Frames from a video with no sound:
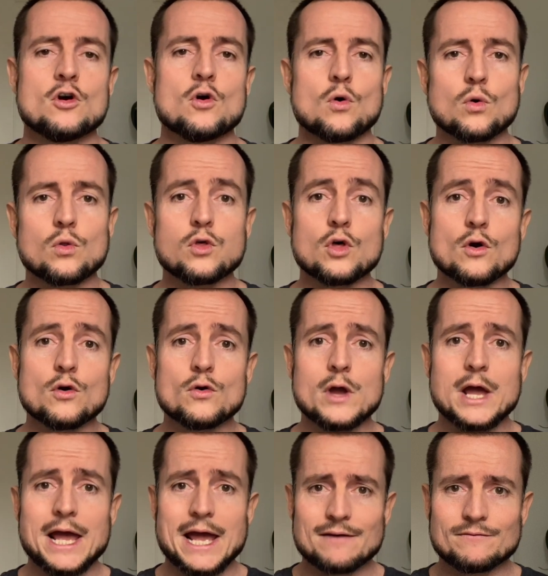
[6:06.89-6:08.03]
Although
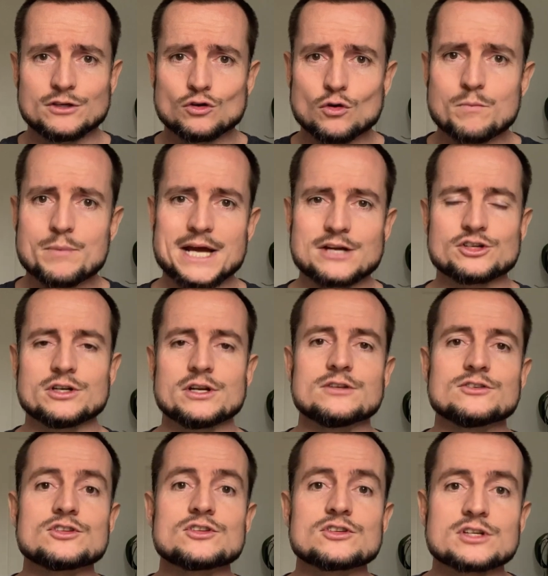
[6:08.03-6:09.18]
having your passion and
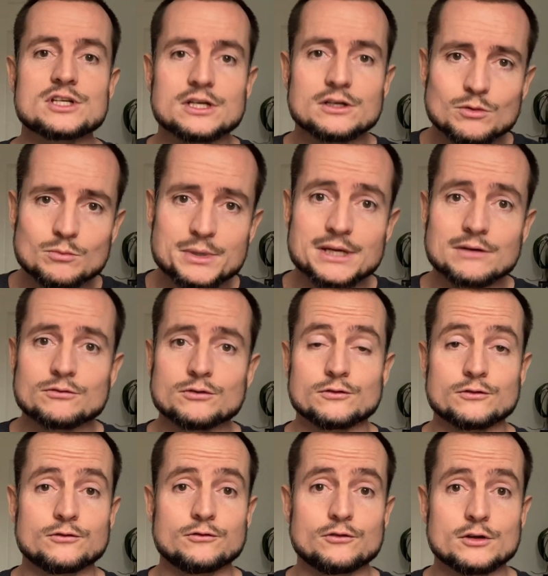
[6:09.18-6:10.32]
skill being
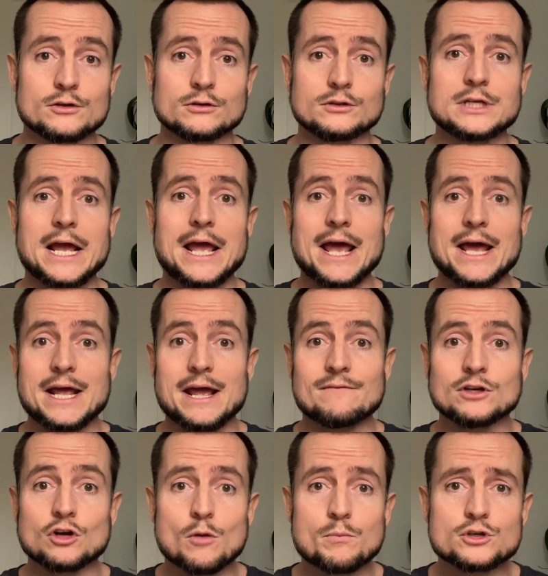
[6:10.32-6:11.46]
fulfilled and
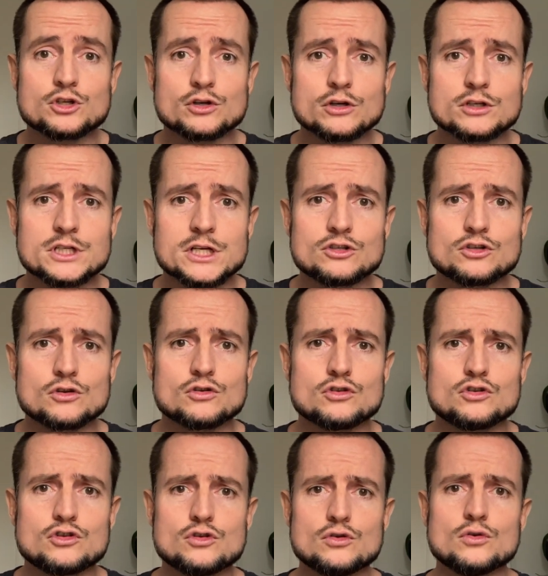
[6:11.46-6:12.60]
having opportunity to
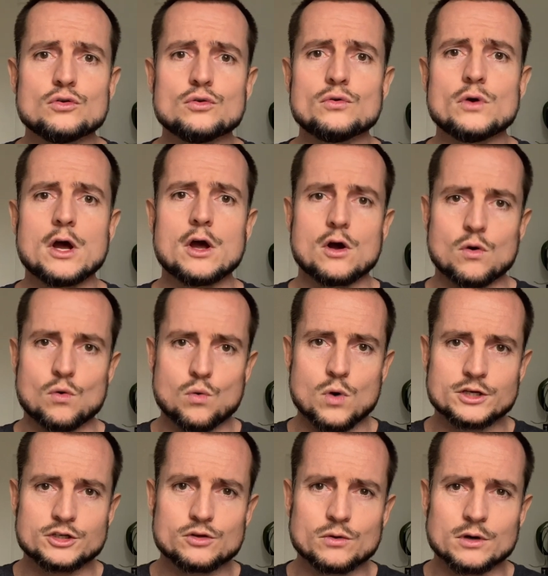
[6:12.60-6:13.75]
do
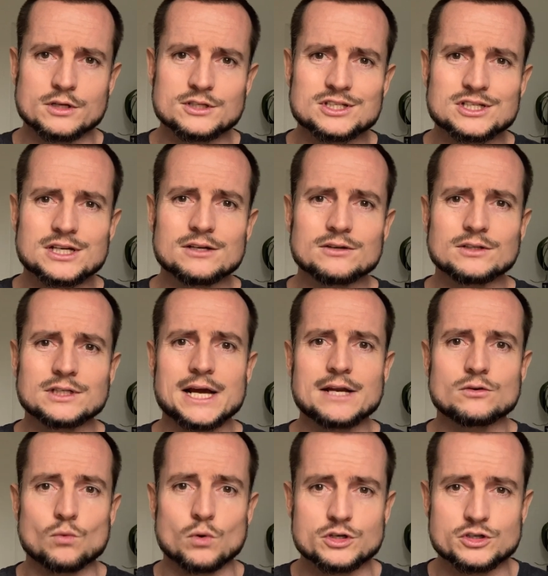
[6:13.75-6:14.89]
what you are skilled
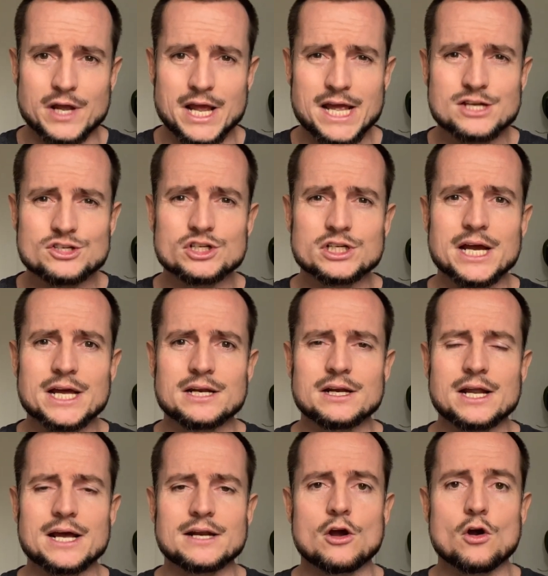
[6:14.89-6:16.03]
at, what you're educated
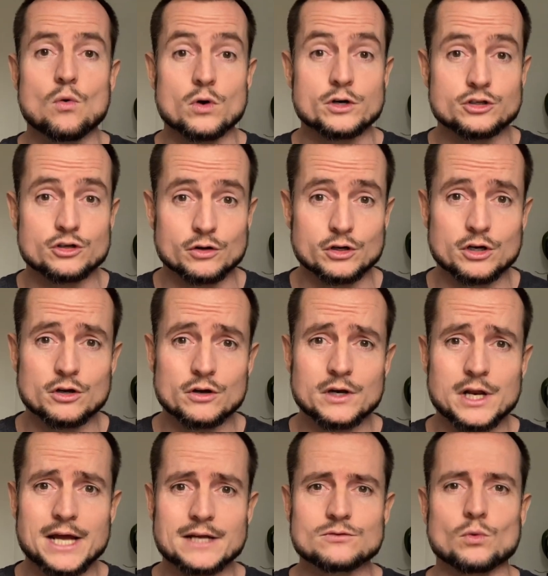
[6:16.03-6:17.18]
at, what you're good
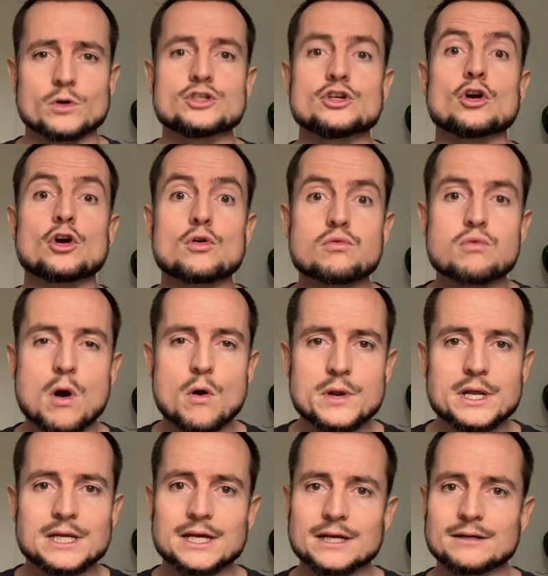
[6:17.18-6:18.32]
at, what you're
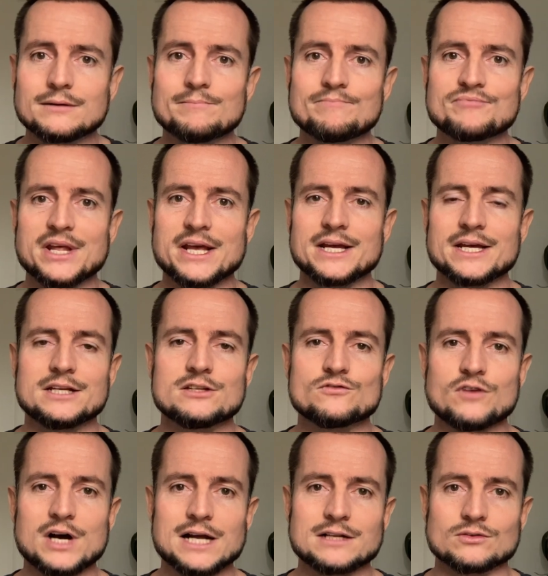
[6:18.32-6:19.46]
growing in is
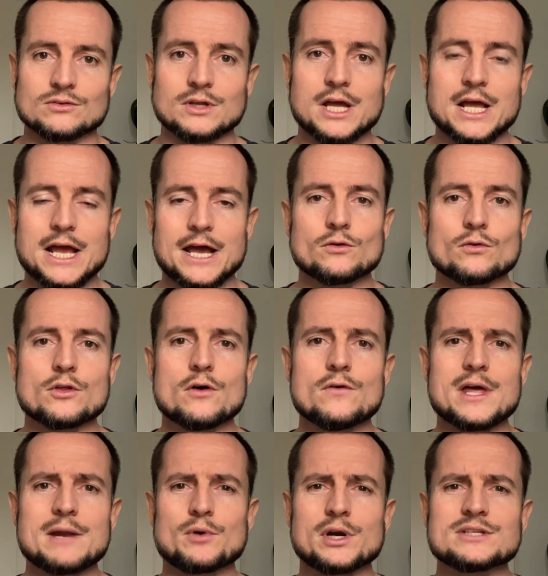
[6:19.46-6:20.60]
vital. And although
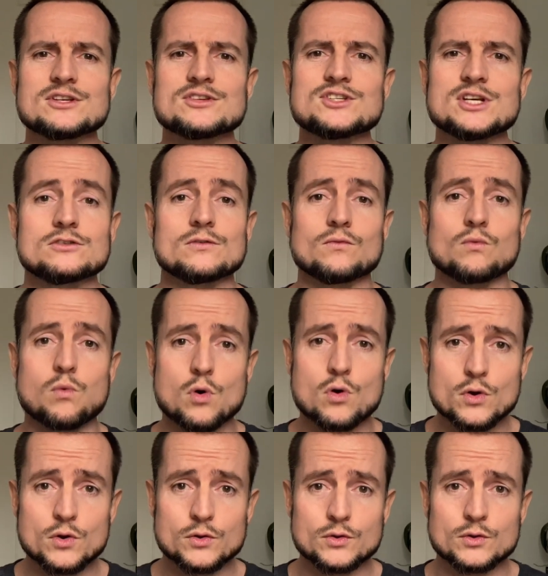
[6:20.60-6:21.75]
that brings a sense of
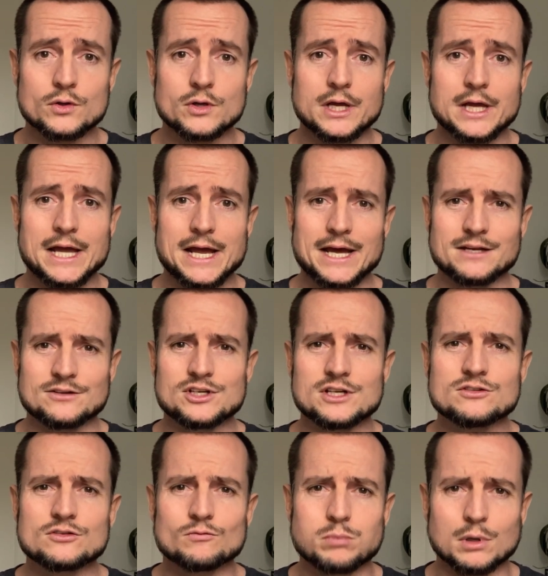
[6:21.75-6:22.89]
worth and a
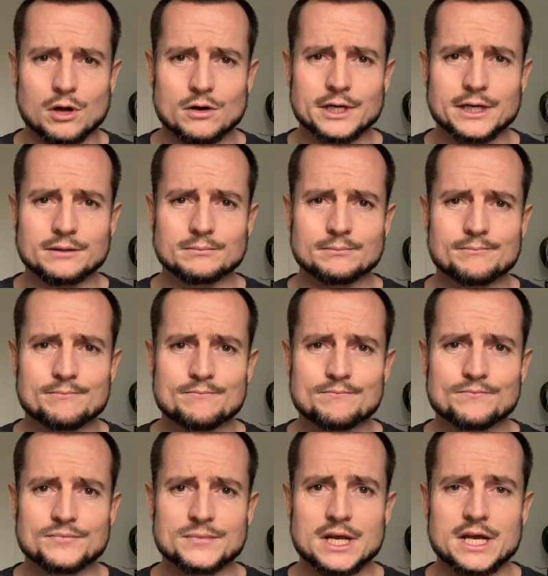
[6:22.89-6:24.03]
sense of belonging,
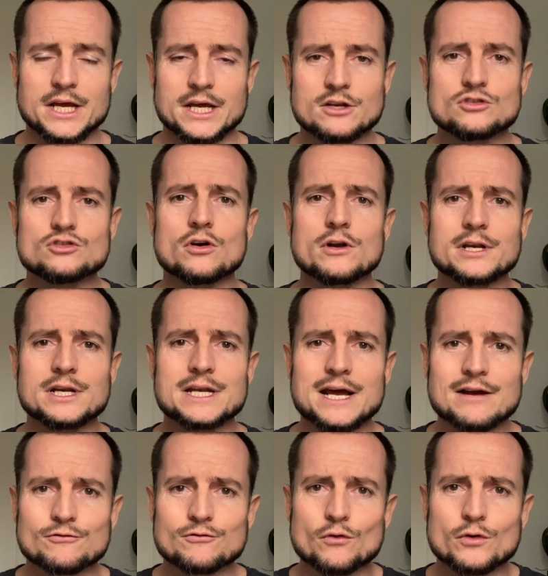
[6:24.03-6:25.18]
it is not
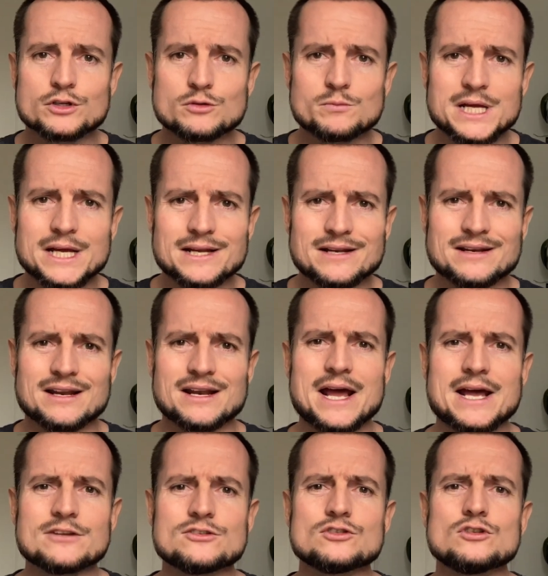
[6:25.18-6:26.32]
enough for it to be hidden. It
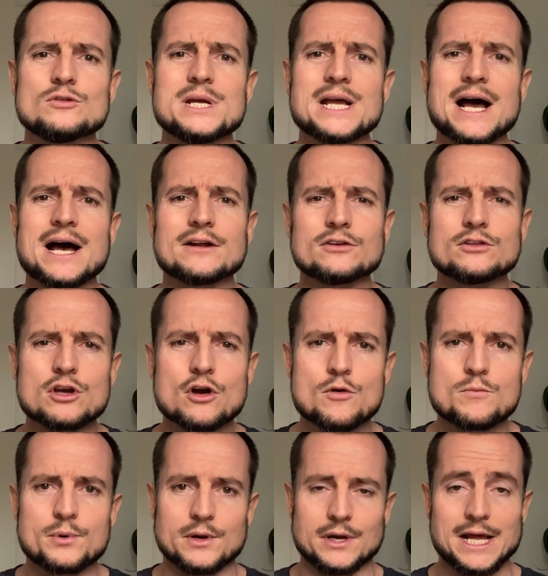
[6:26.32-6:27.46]
has to be out in the
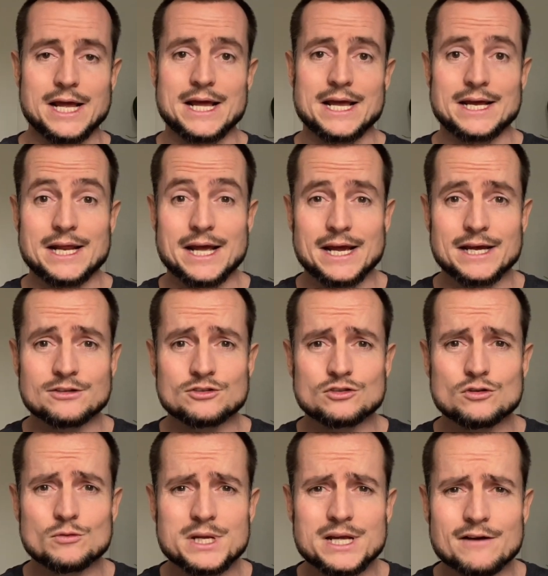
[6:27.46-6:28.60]
open. It has
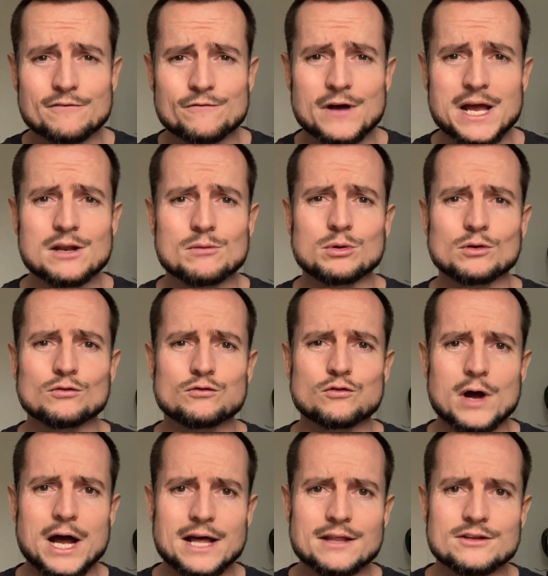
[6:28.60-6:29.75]
to be available
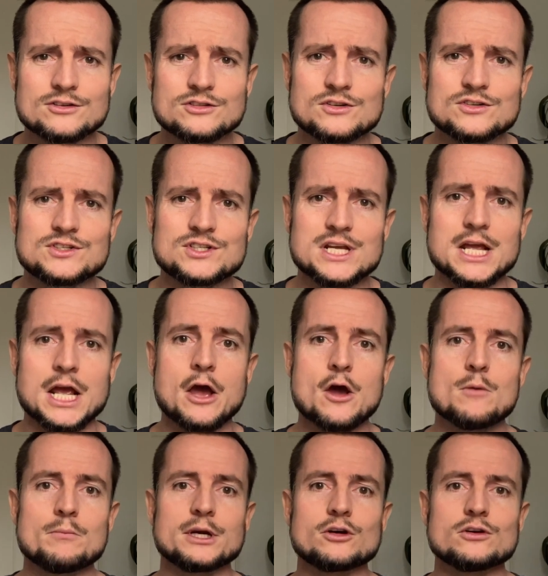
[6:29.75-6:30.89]
for others to see,
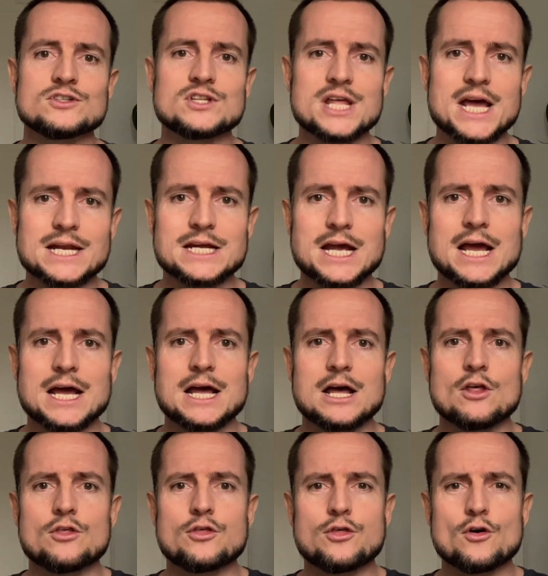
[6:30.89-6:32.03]
because that
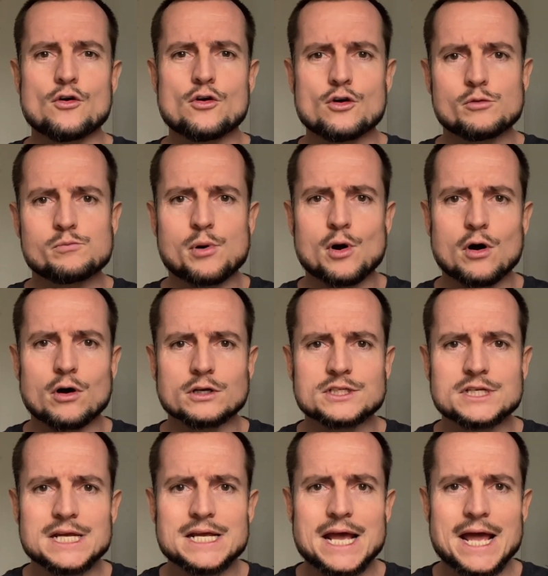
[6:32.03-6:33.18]

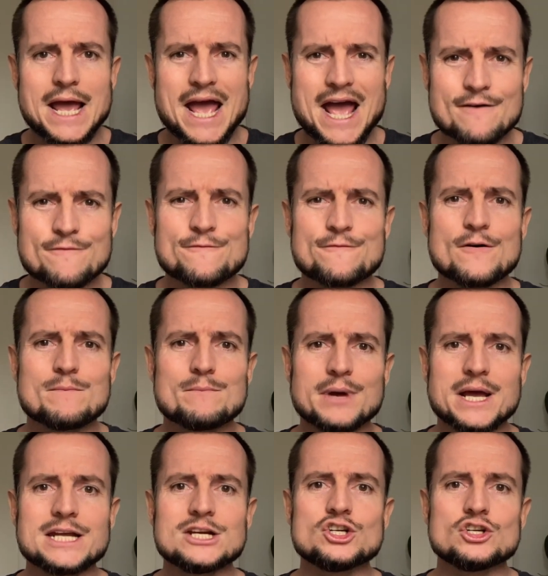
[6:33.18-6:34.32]
third-party
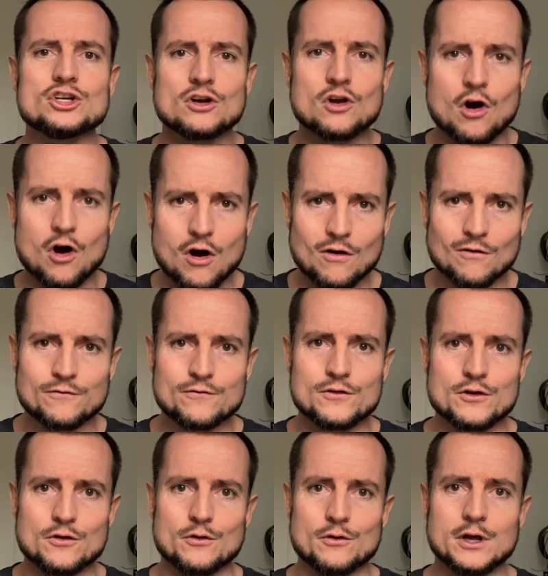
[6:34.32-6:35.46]
affirmation of
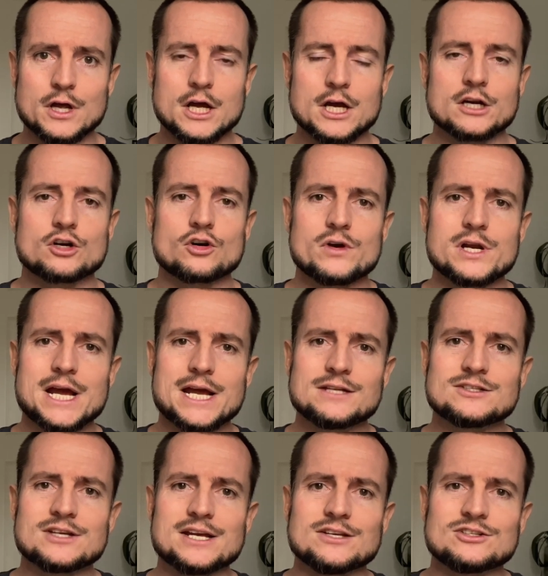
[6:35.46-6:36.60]
you
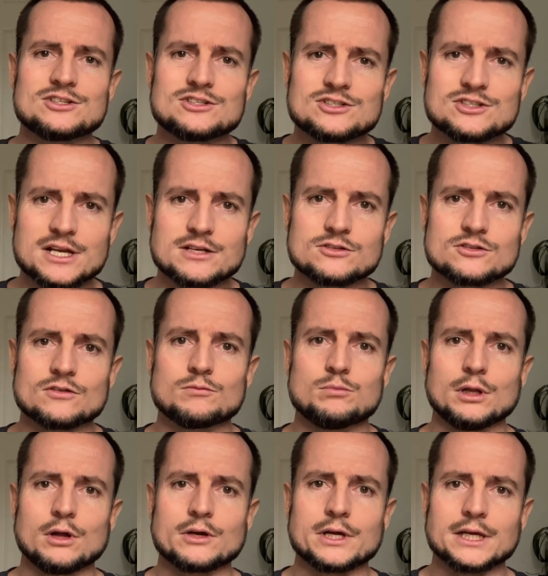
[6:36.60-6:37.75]
creates a sense of
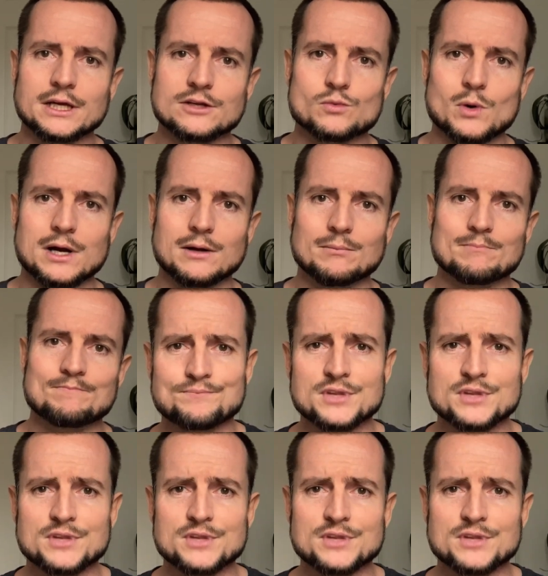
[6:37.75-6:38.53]
belonging as well.